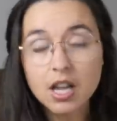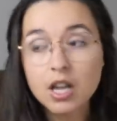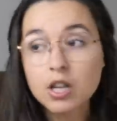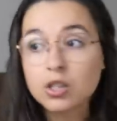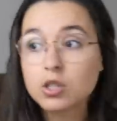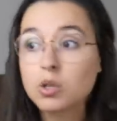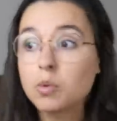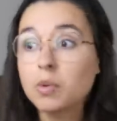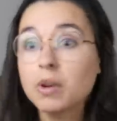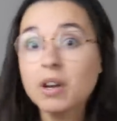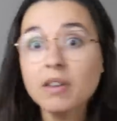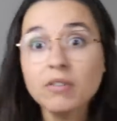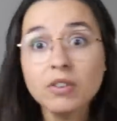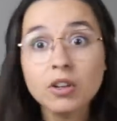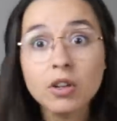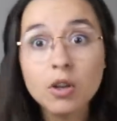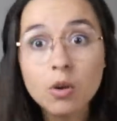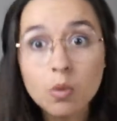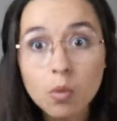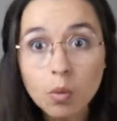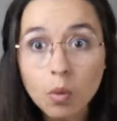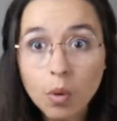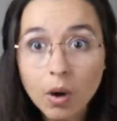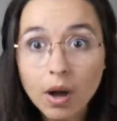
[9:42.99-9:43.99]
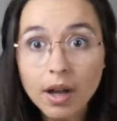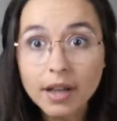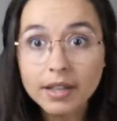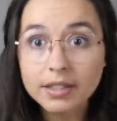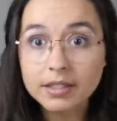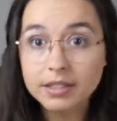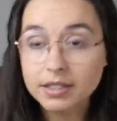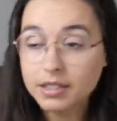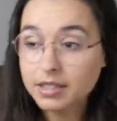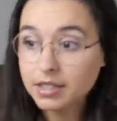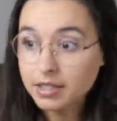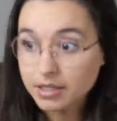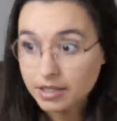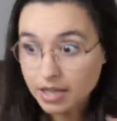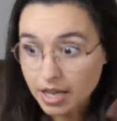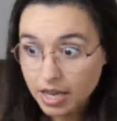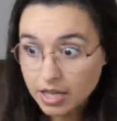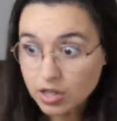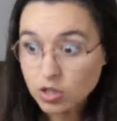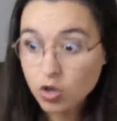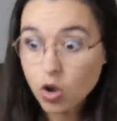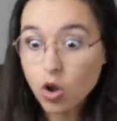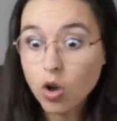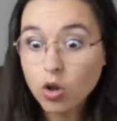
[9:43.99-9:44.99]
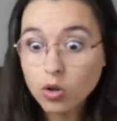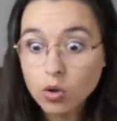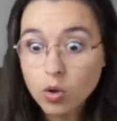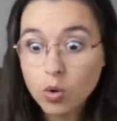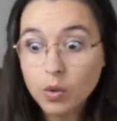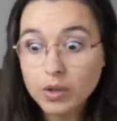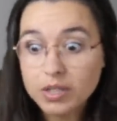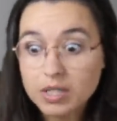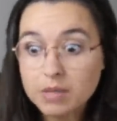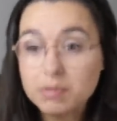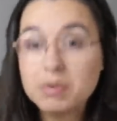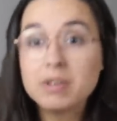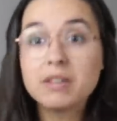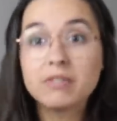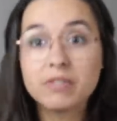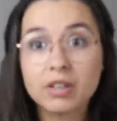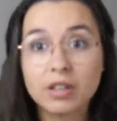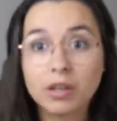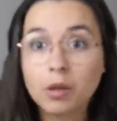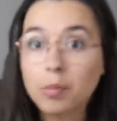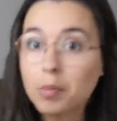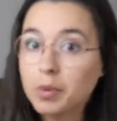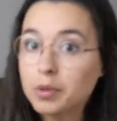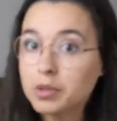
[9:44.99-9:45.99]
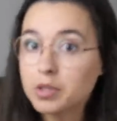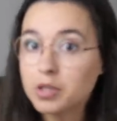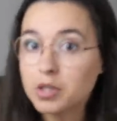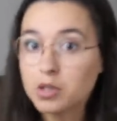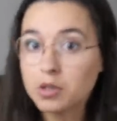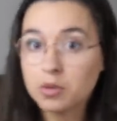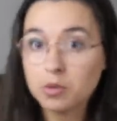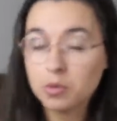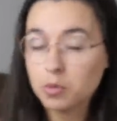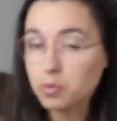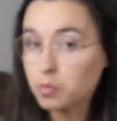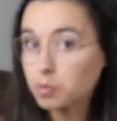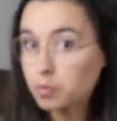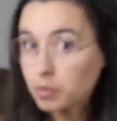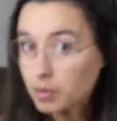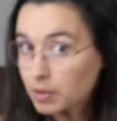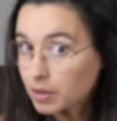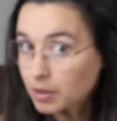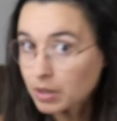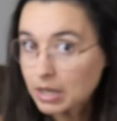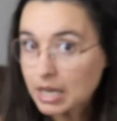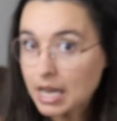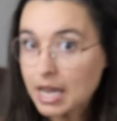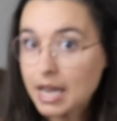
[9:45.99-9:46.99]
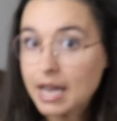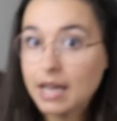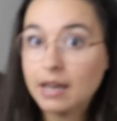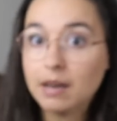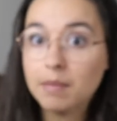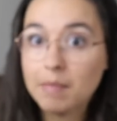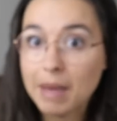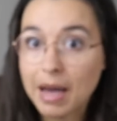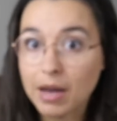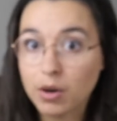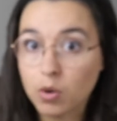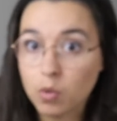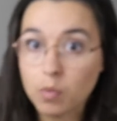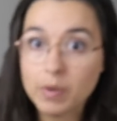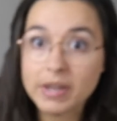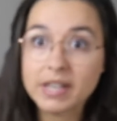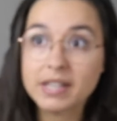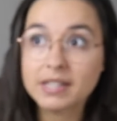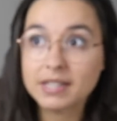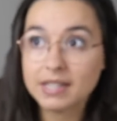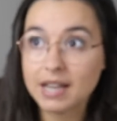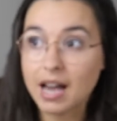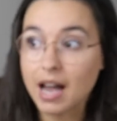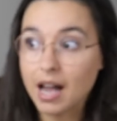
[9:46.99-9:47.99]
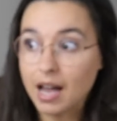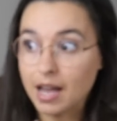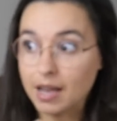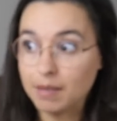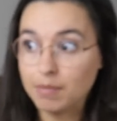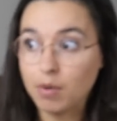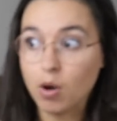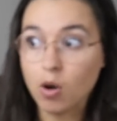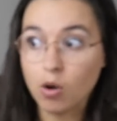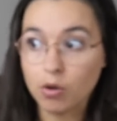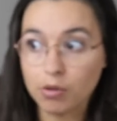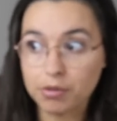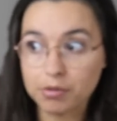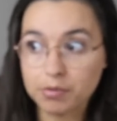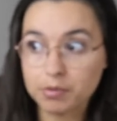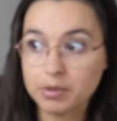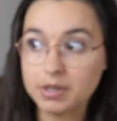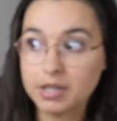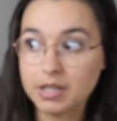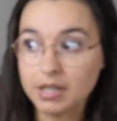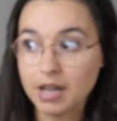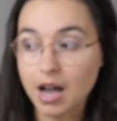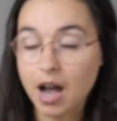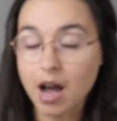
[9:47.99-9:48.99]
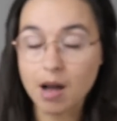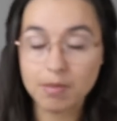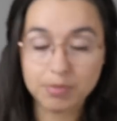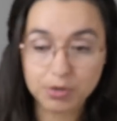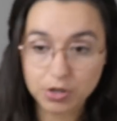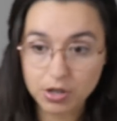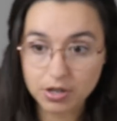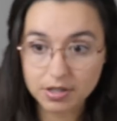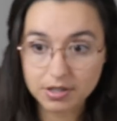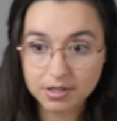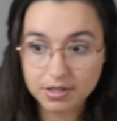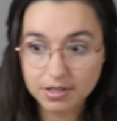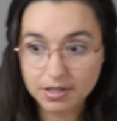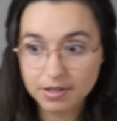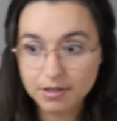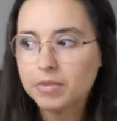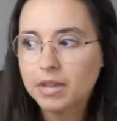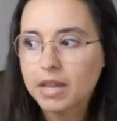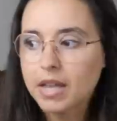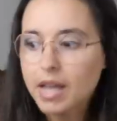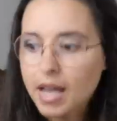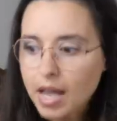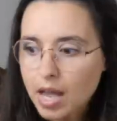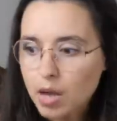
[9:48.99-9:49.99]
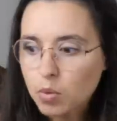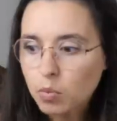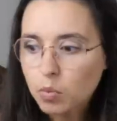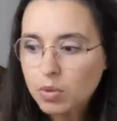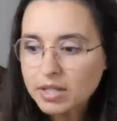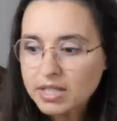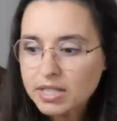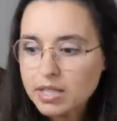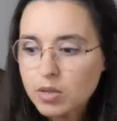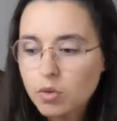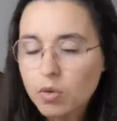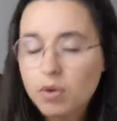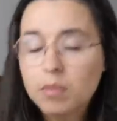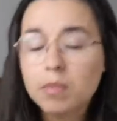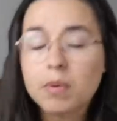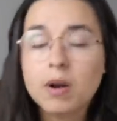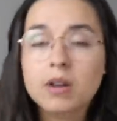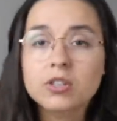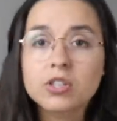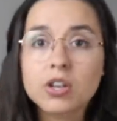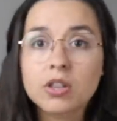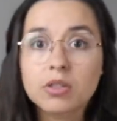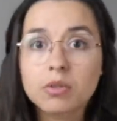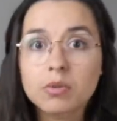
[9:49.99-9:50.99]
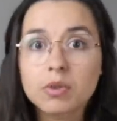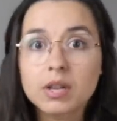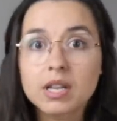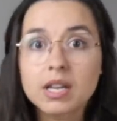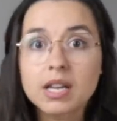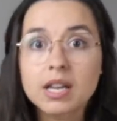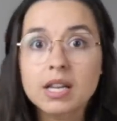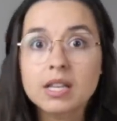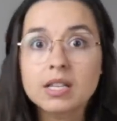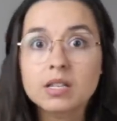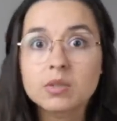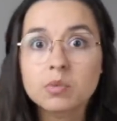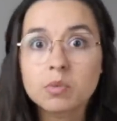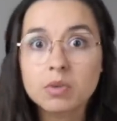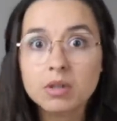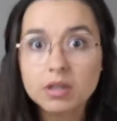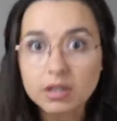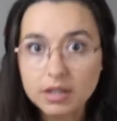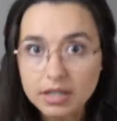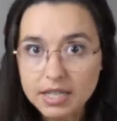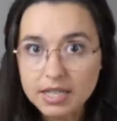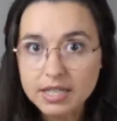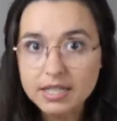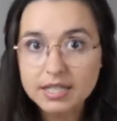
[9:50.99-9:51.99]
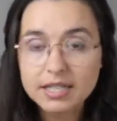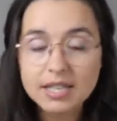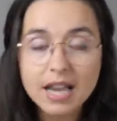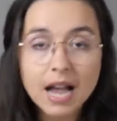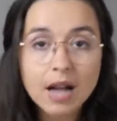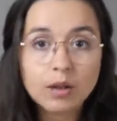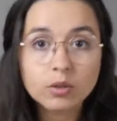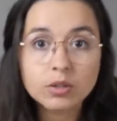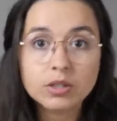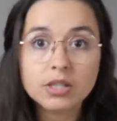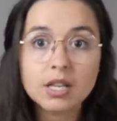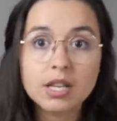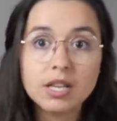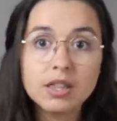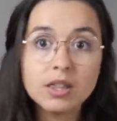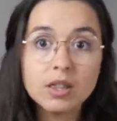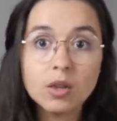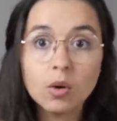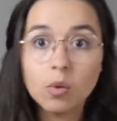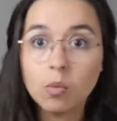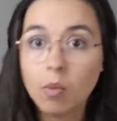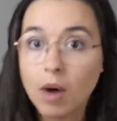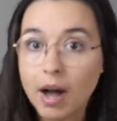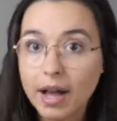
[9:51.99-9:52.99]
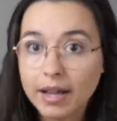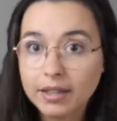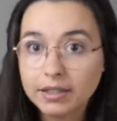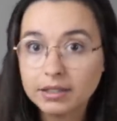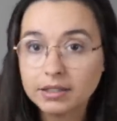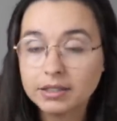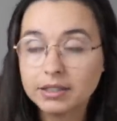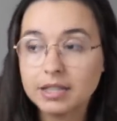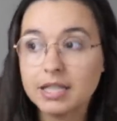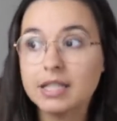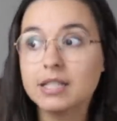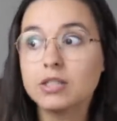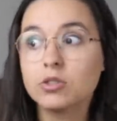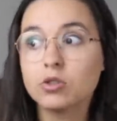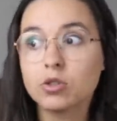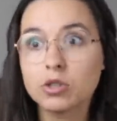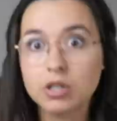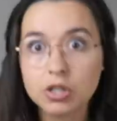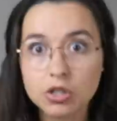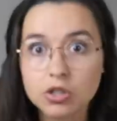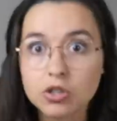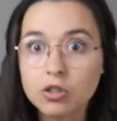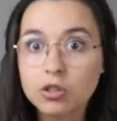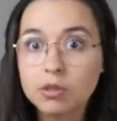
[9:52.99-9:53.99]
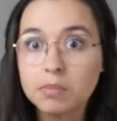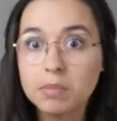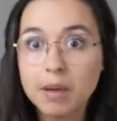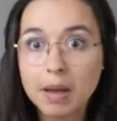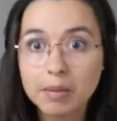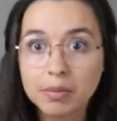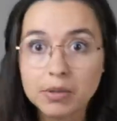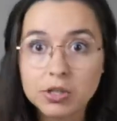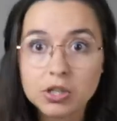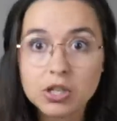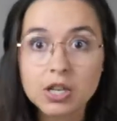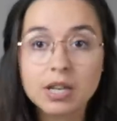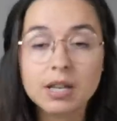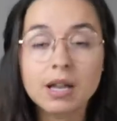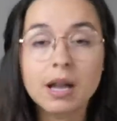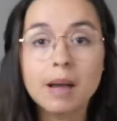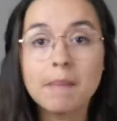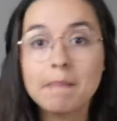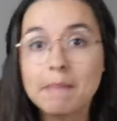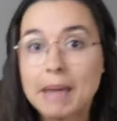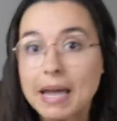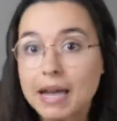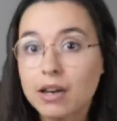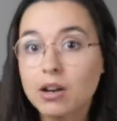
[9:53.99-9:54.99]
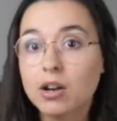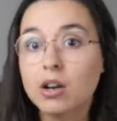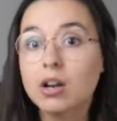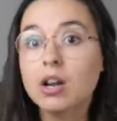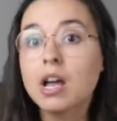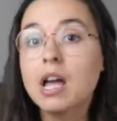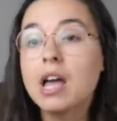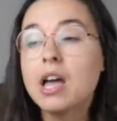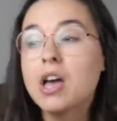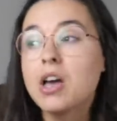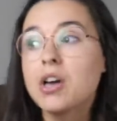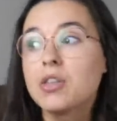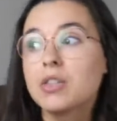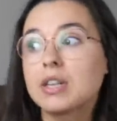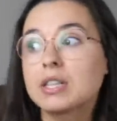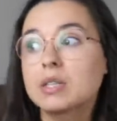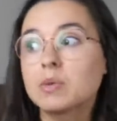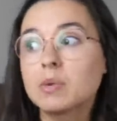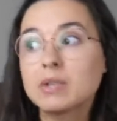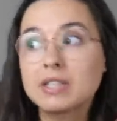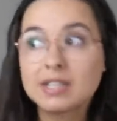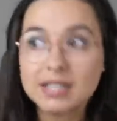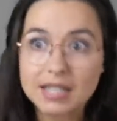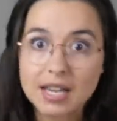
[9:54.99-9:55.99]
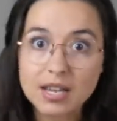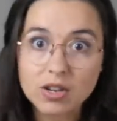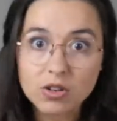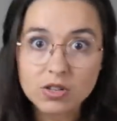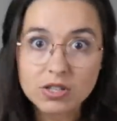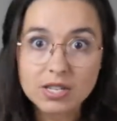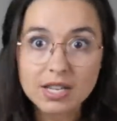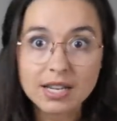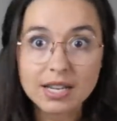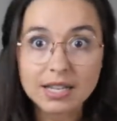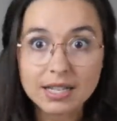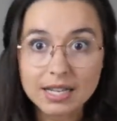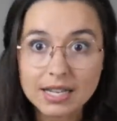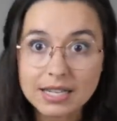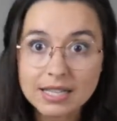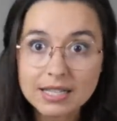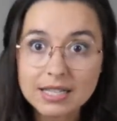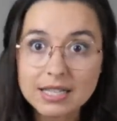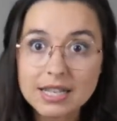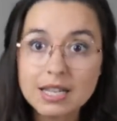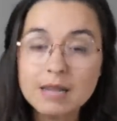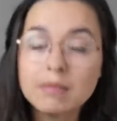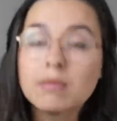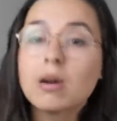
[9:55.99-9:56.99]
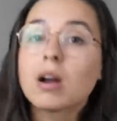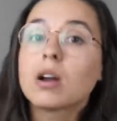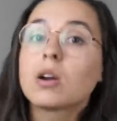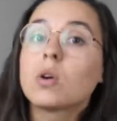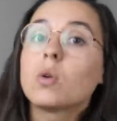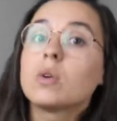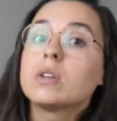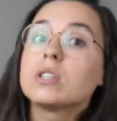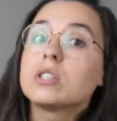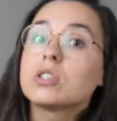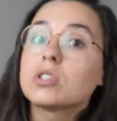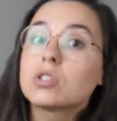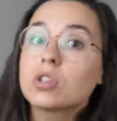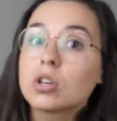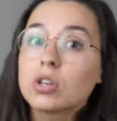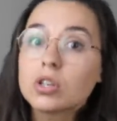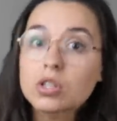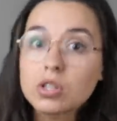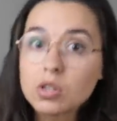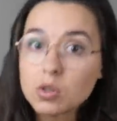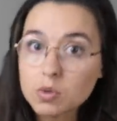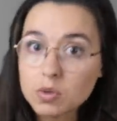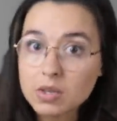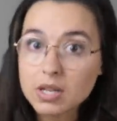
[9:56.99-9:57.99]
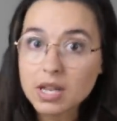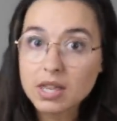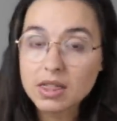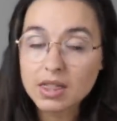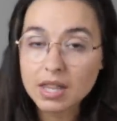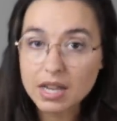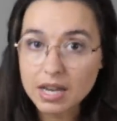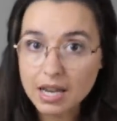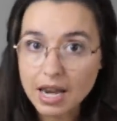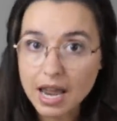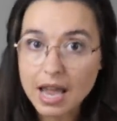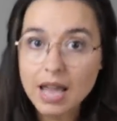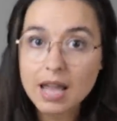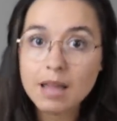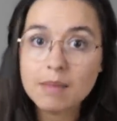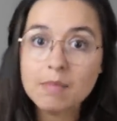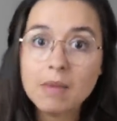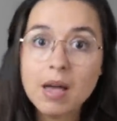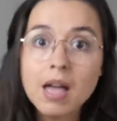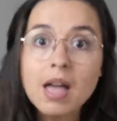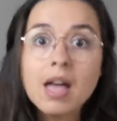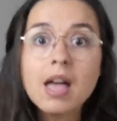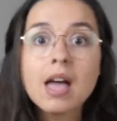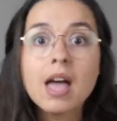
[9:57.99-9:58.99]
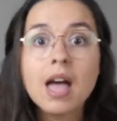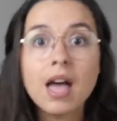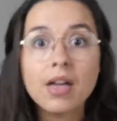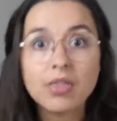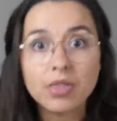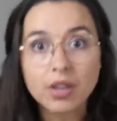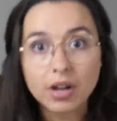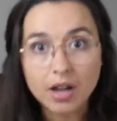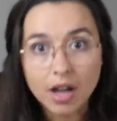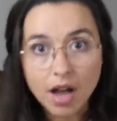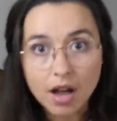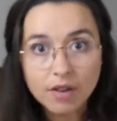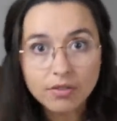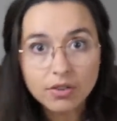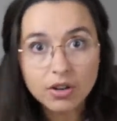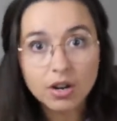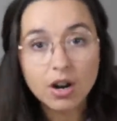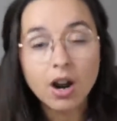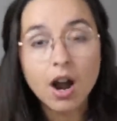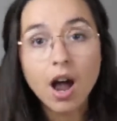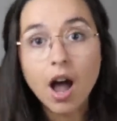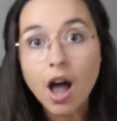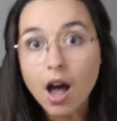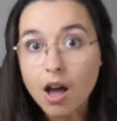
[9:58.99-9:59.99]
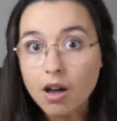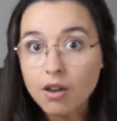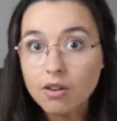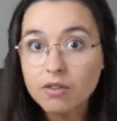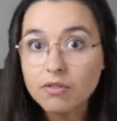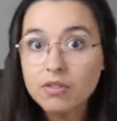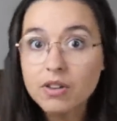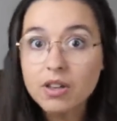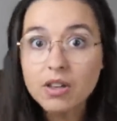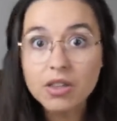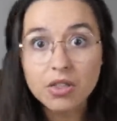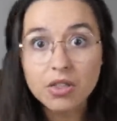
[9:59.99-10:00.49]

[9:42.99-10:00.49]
So whatever you want it's all going to be available to you in about a week's time, all three options. And once Secret Project three is released out in the wild in traditional publishing manner, that's when Sanderson and his team are going to start using the name and the cover of